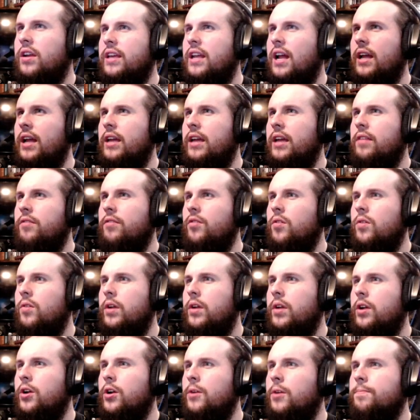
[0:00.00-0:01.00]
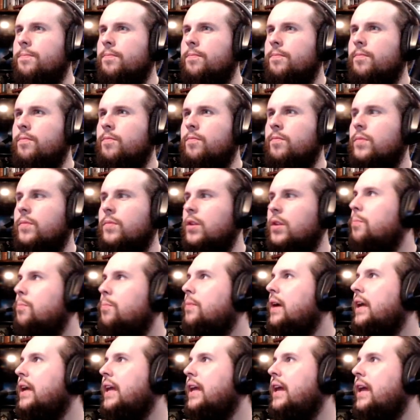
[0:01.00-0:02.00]
I get through here? Nope,
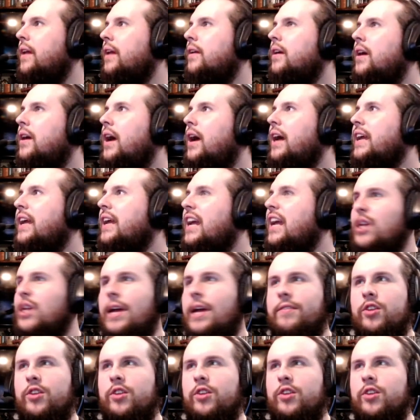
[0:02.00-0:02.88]
I can't. Again, you have to